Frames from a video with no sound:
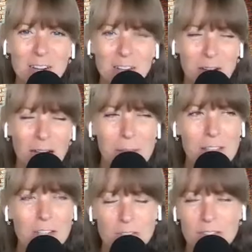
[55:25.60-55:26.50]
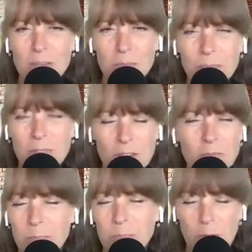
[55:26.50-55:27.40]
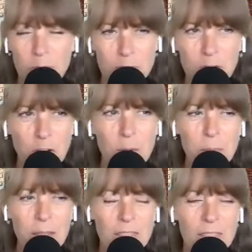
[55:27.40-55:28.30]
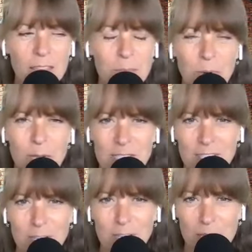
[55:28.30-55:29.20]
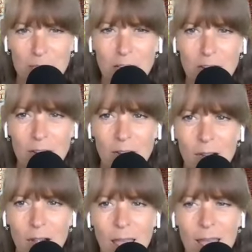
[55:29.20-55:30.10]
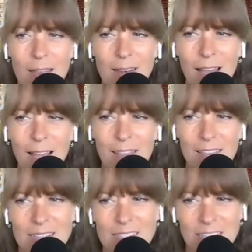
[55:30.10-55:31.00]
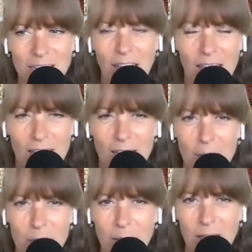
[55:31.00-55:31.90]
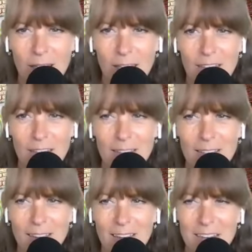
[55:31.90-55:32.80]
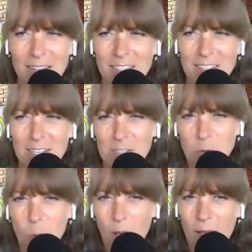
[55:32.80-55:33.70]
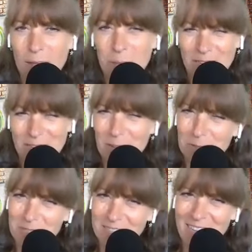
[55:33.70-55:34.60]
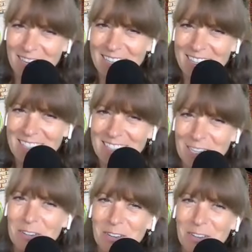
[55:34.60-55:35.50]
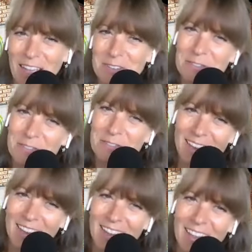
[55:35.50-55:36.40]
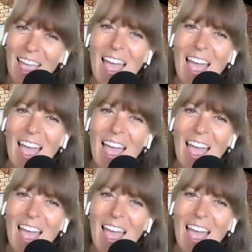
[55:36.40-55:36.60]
younger. I mean, they're both mature, but the boy is a little bit younger and he's going to end up, he like doesn't want it, but he knows it's his, you know, kind of thing.